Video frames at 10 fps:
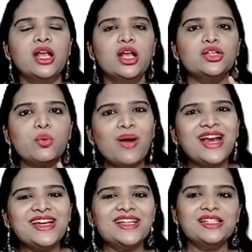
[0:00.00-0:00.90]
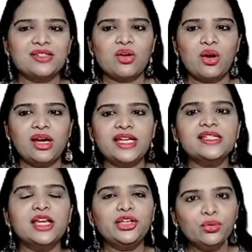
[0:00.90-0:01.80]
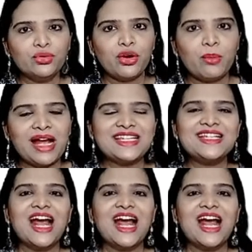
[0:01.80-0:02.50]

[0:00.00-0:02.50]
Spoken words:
So one is called as euchromatin,